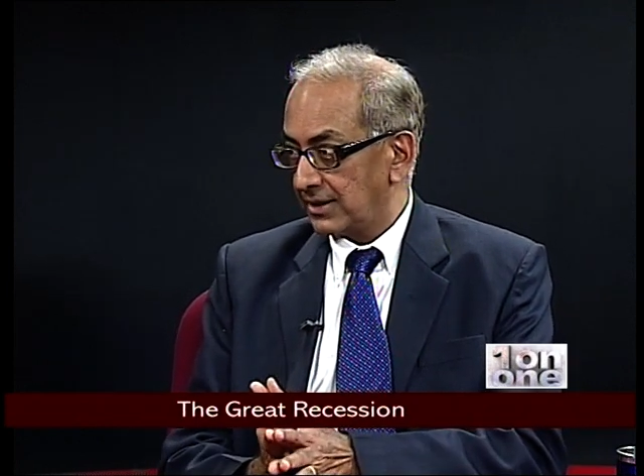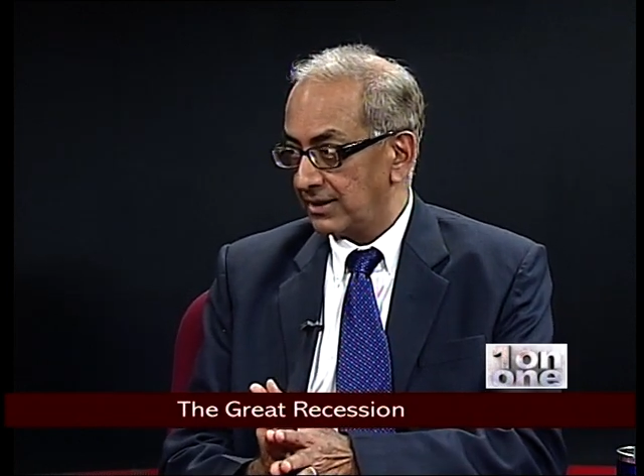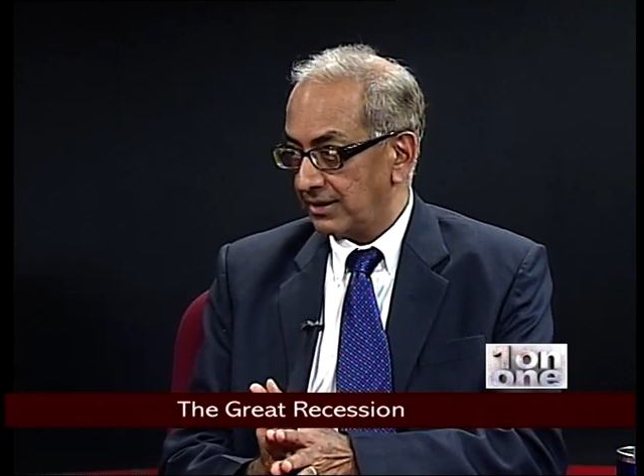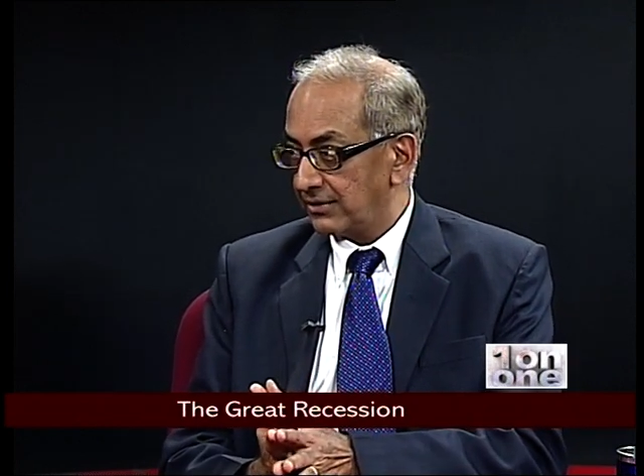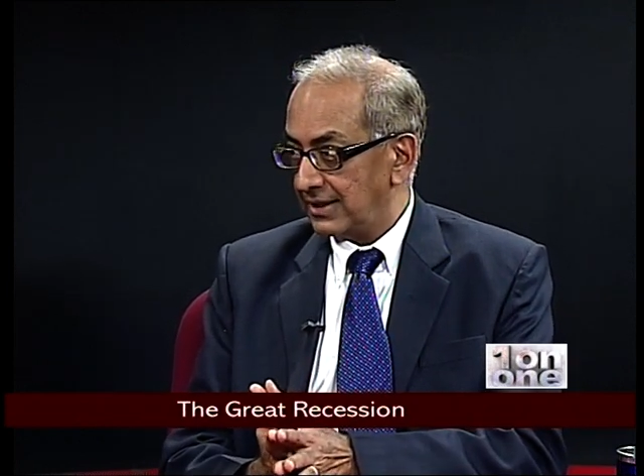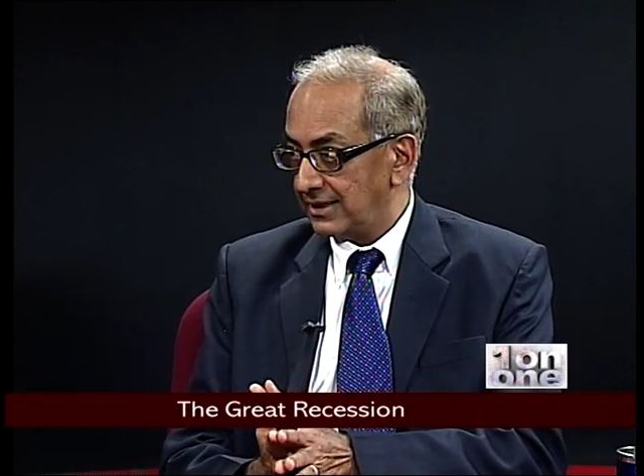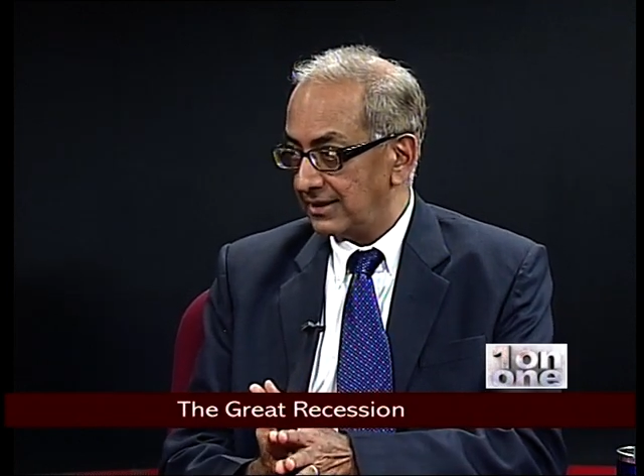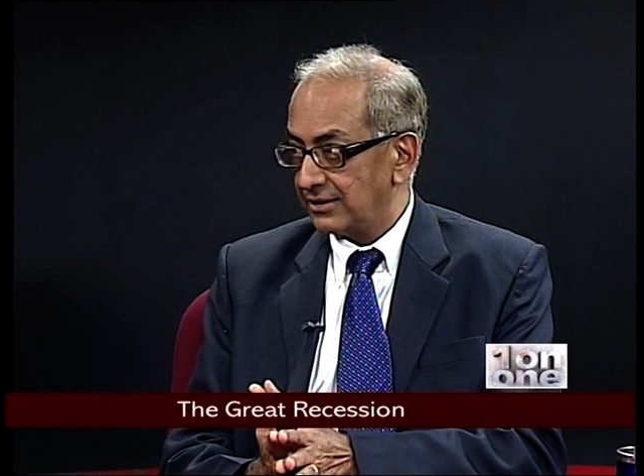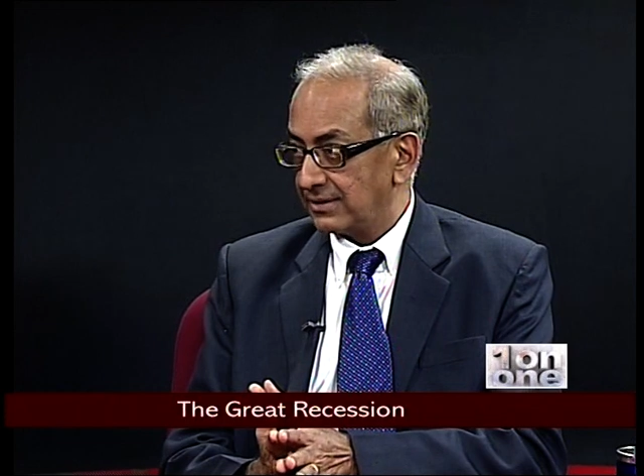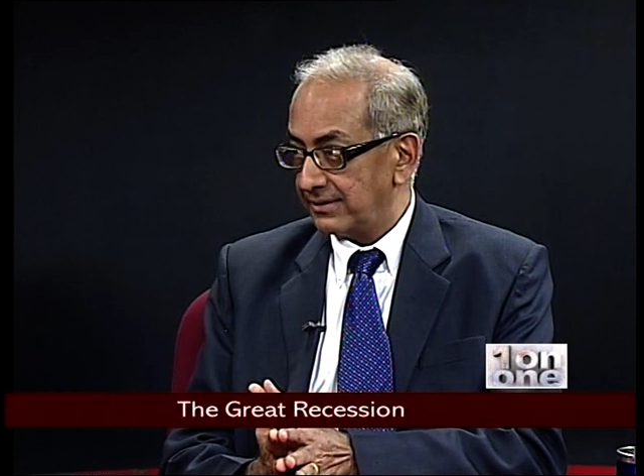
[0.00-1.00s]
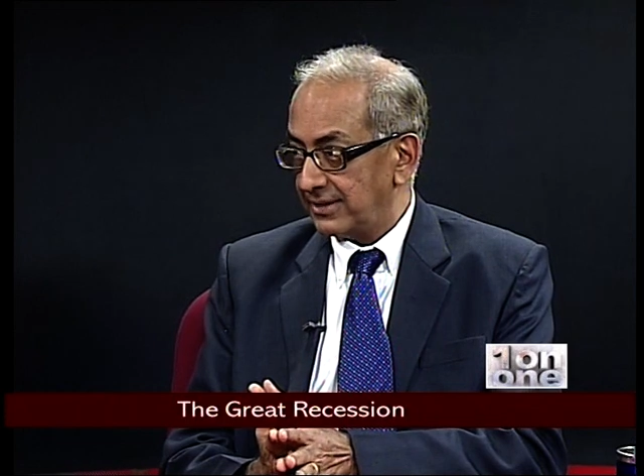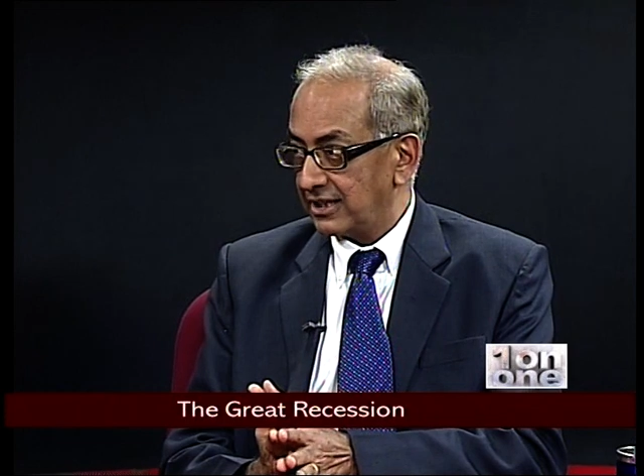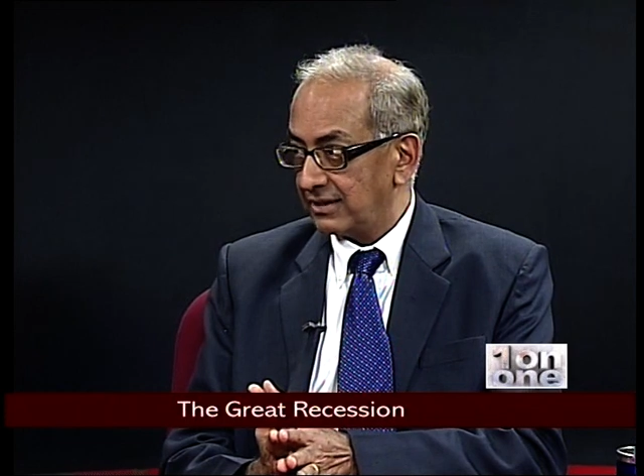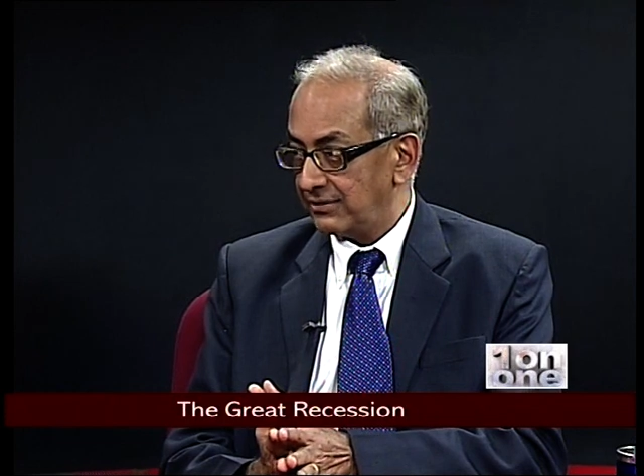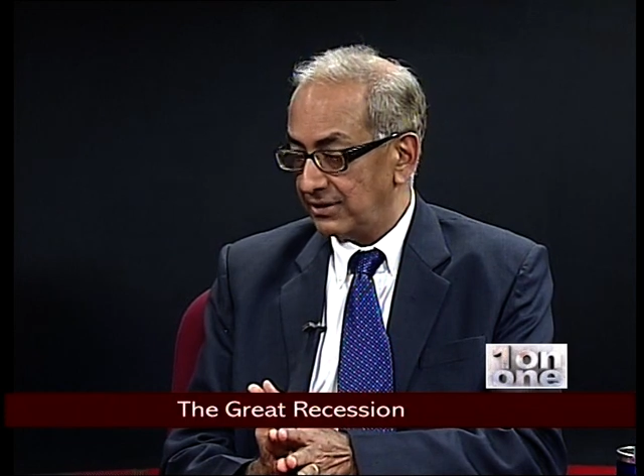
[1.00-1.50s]
can create these
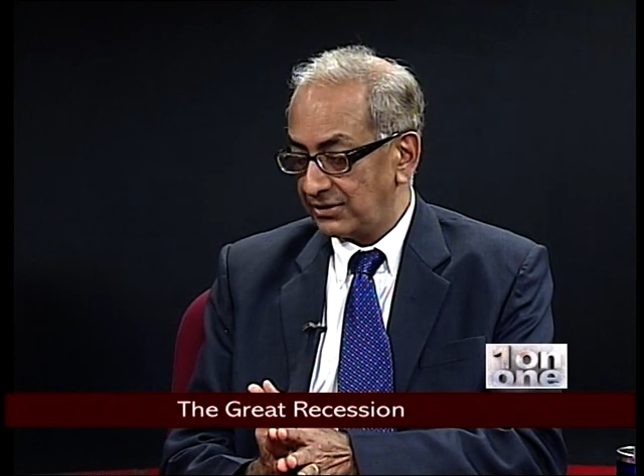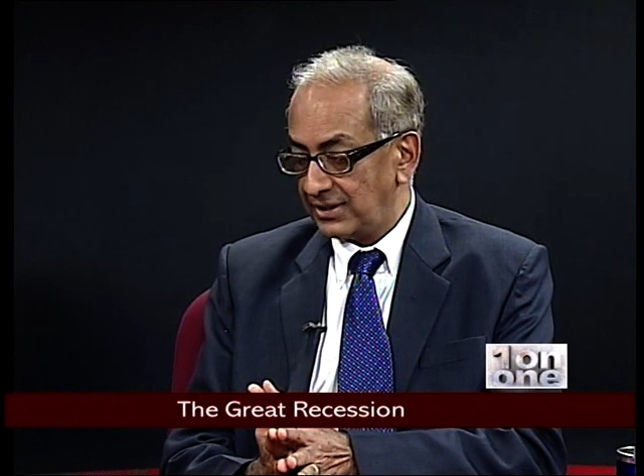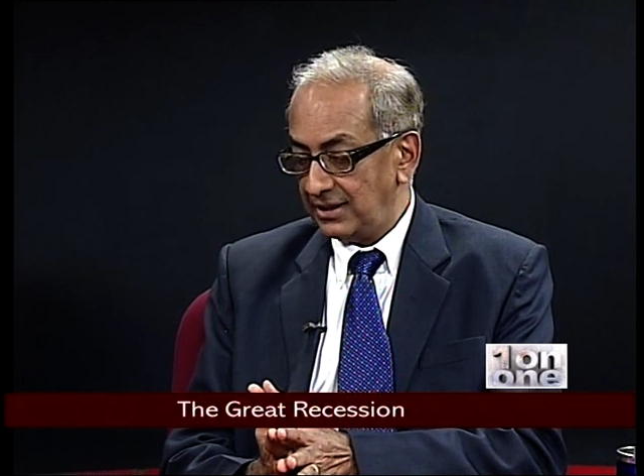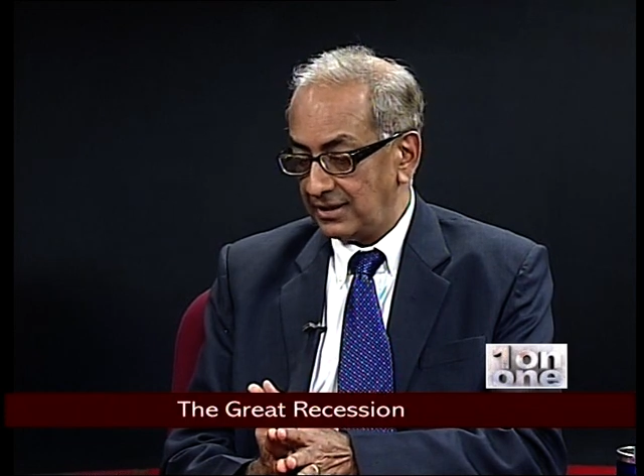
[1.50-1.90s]
negative incentives.